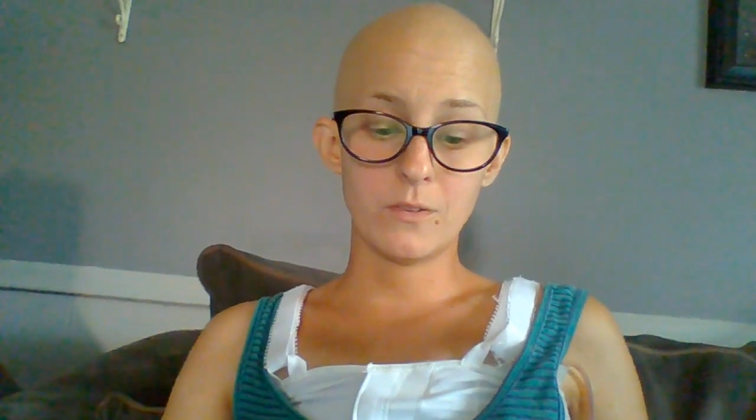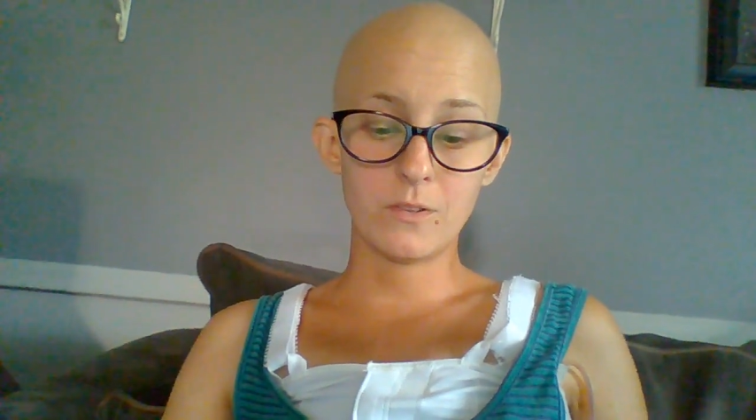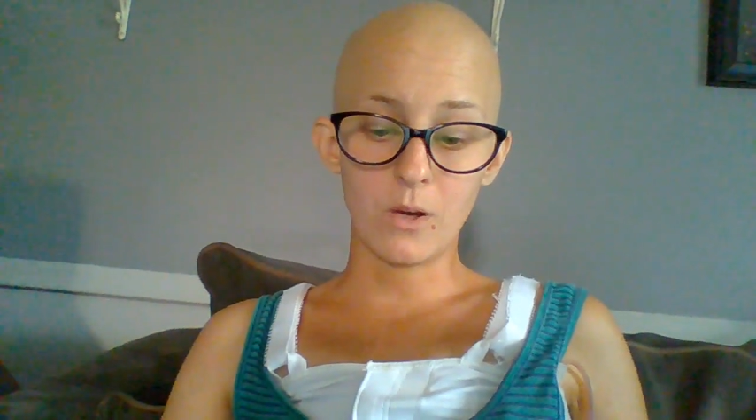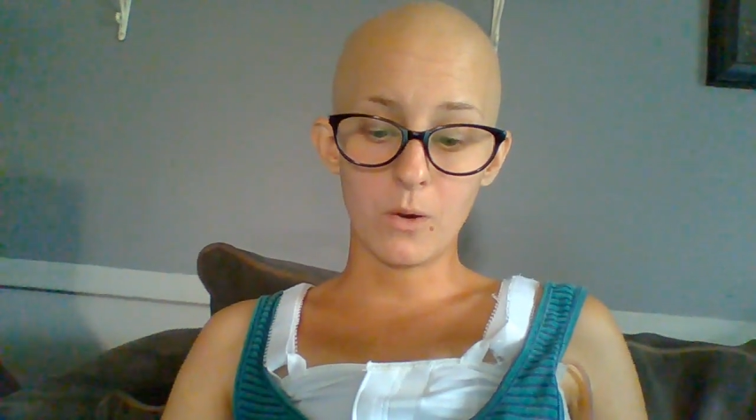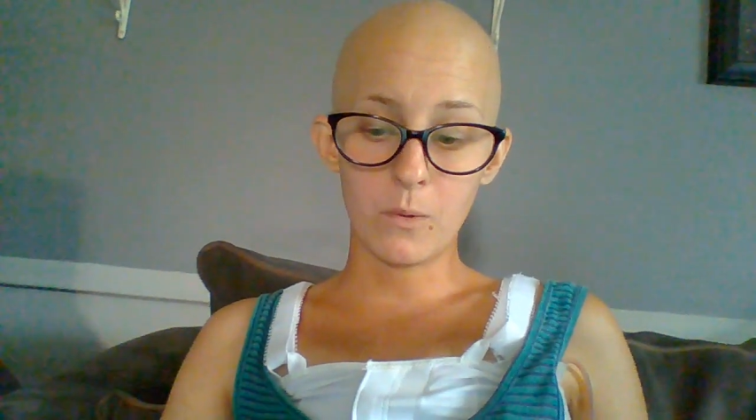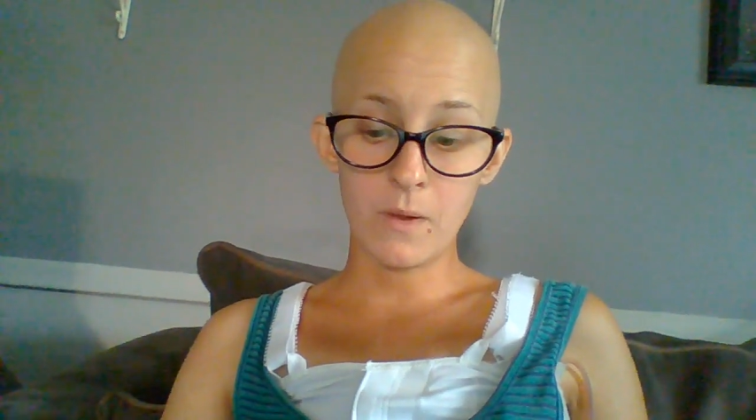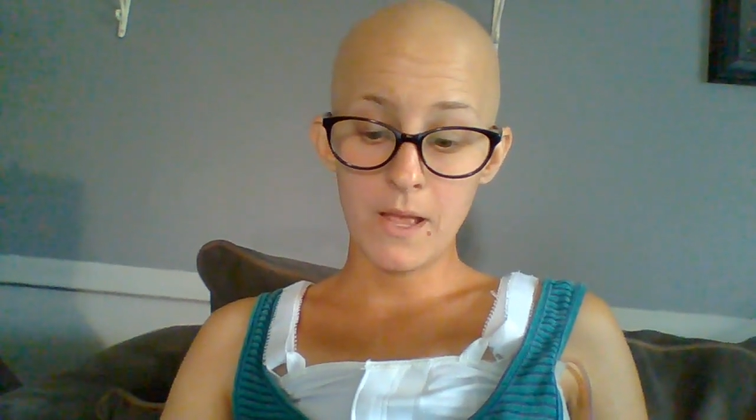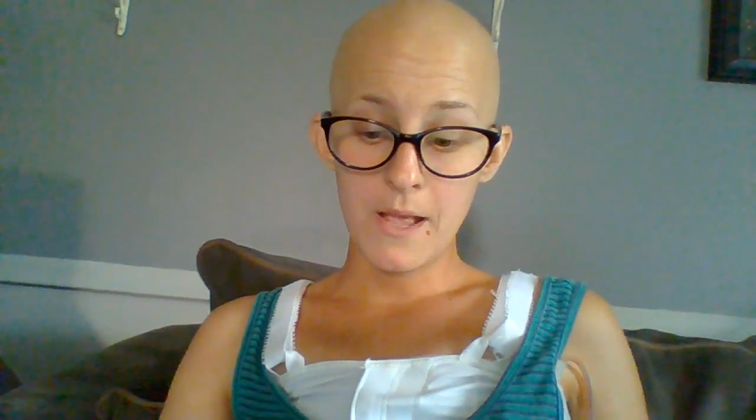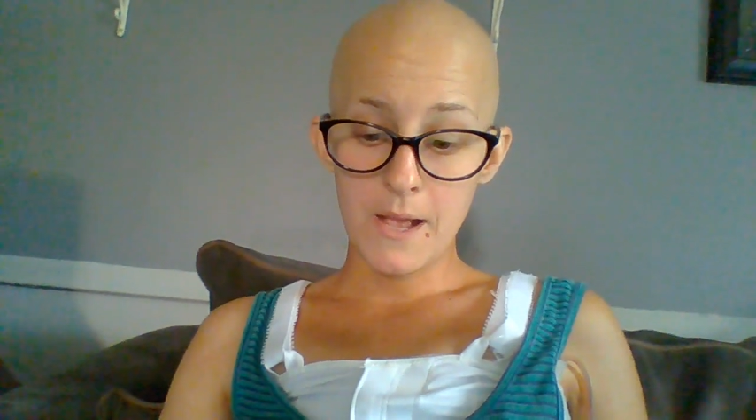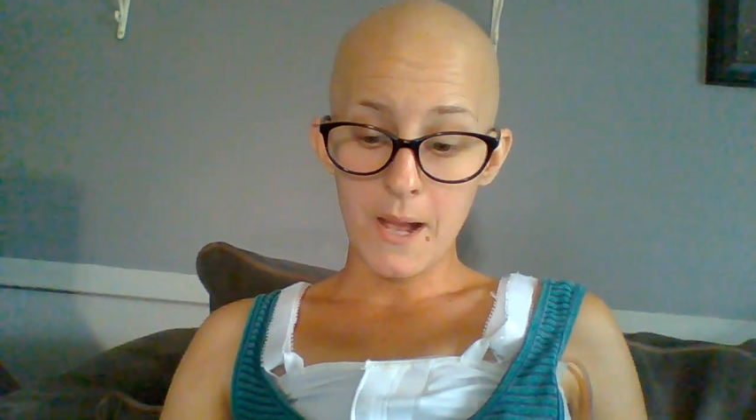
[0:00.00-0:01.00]

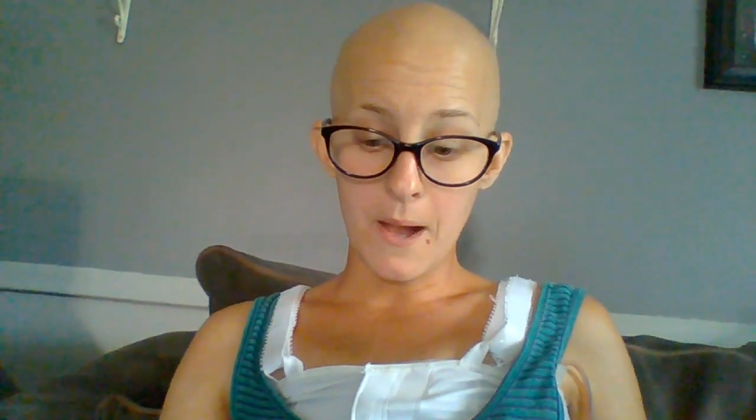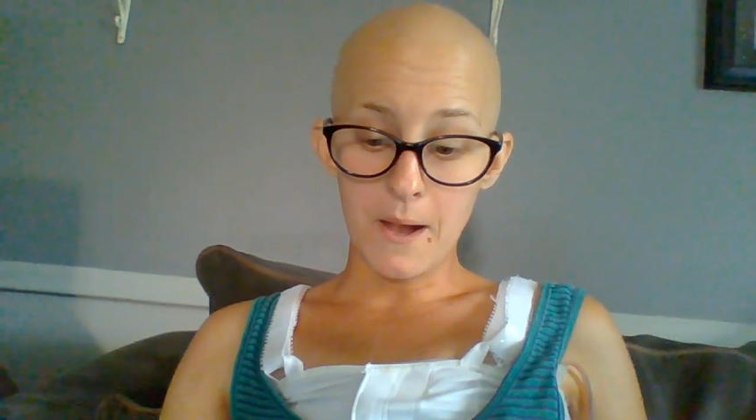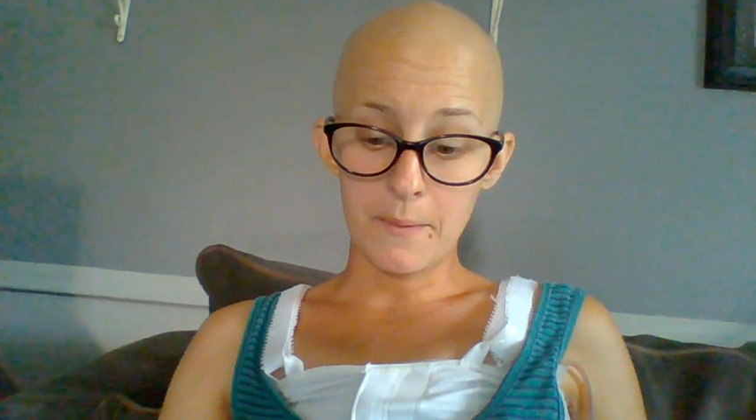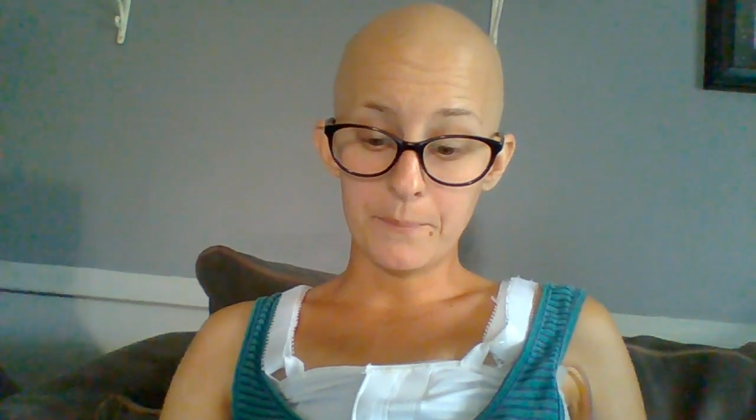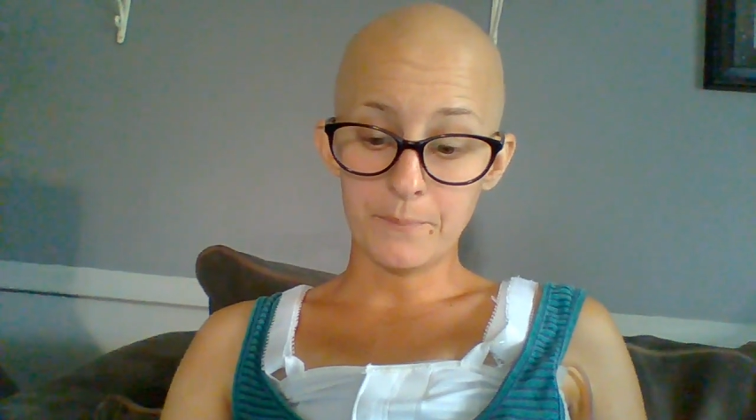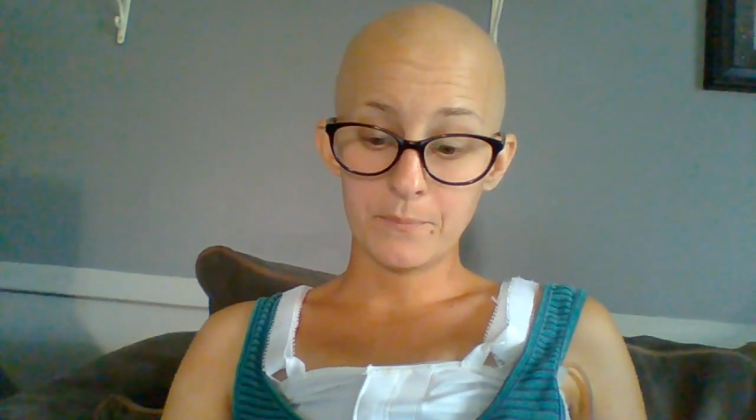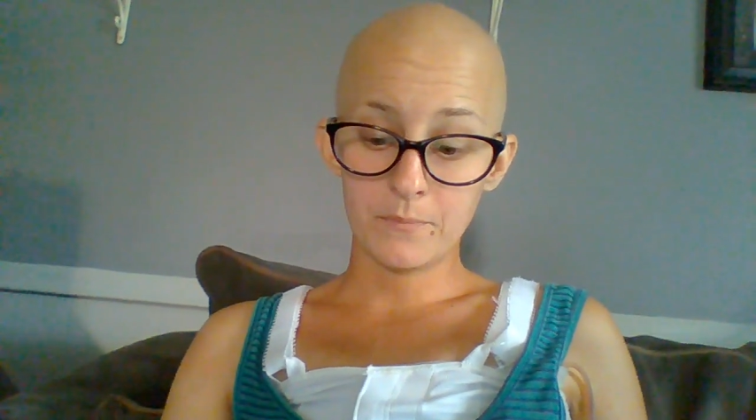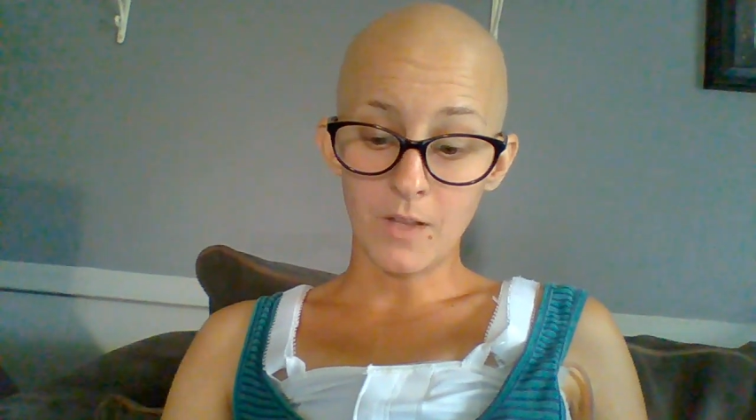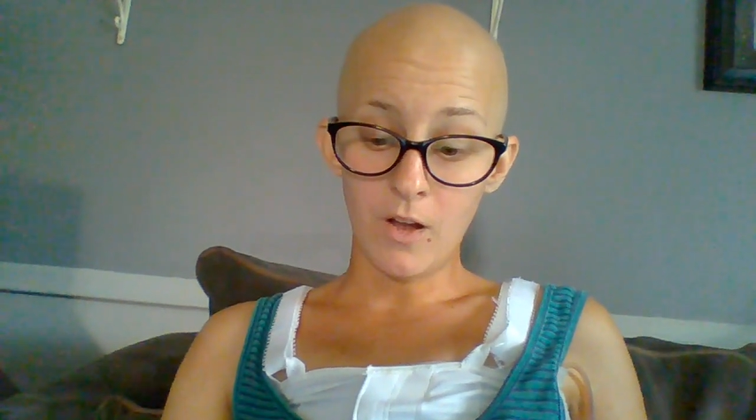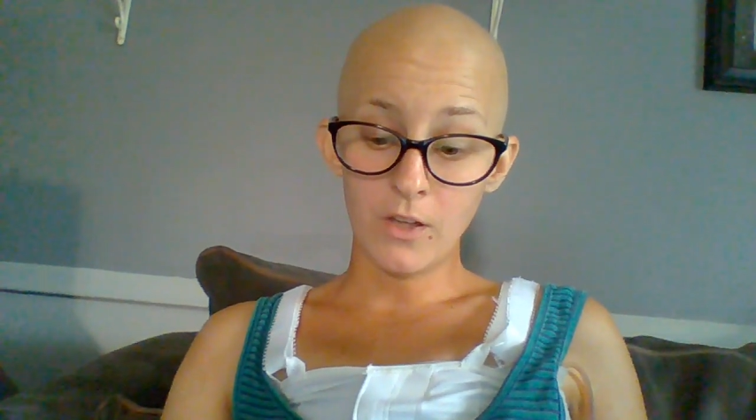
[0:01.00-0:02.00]
So, all
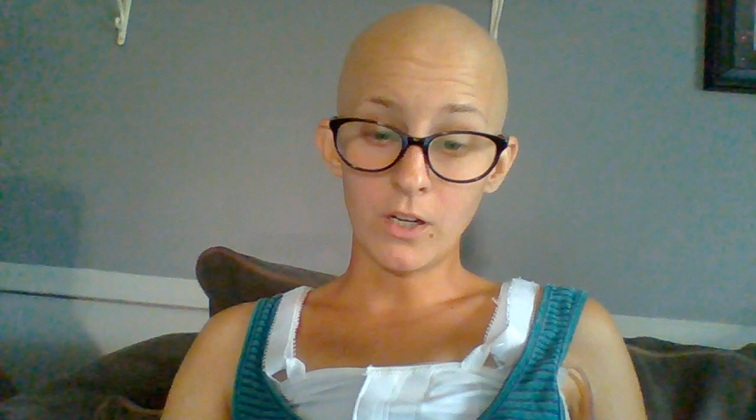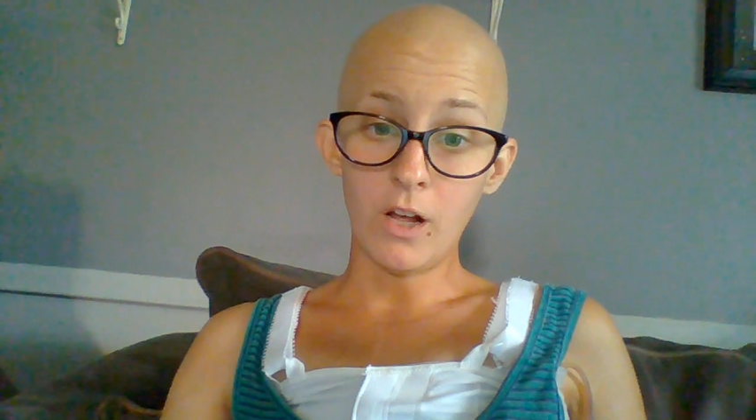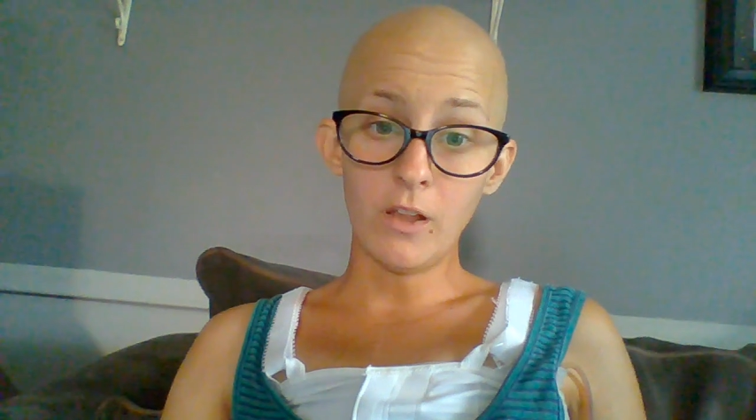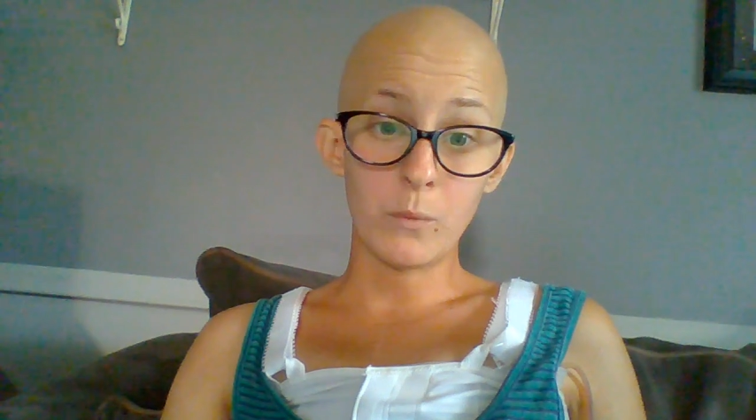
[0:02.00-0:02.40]
in all,